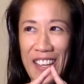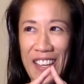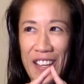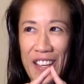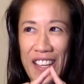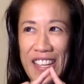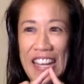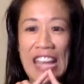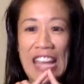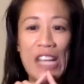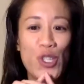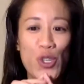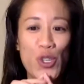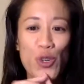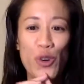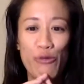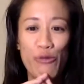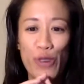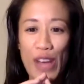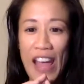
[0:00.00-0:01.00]

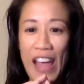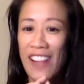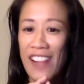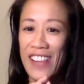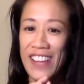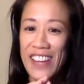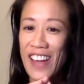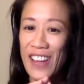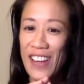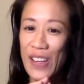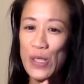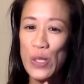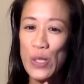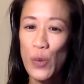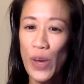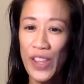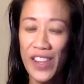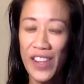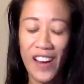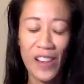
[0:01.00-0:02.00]
nature of reality, I guess, the
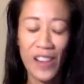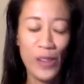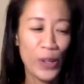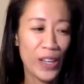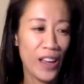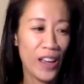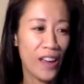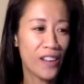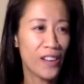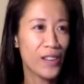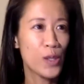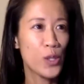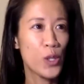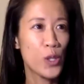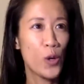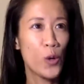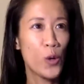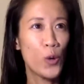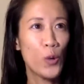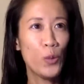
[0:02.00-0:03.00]
way that I look at it.
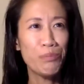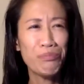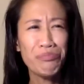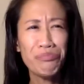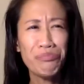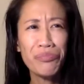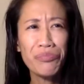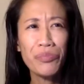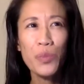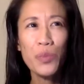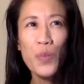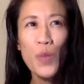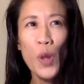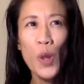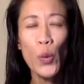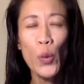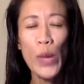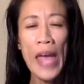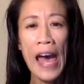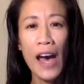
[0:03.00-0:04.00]
So
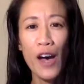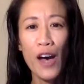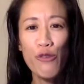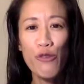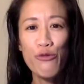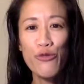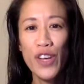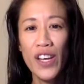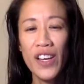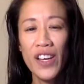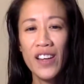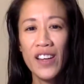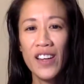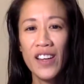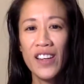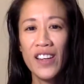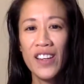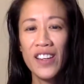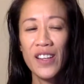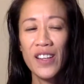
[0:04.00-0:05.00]
we have
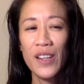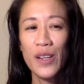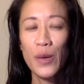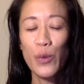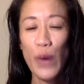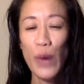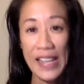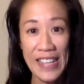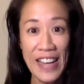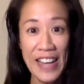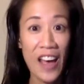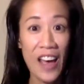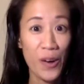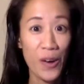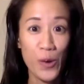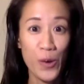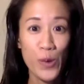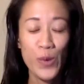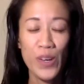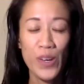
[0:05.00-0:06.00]
right
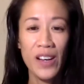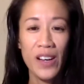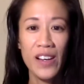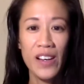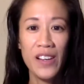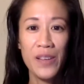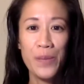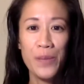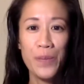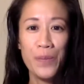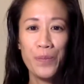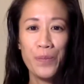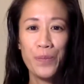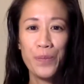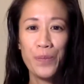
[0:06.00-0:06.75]
now an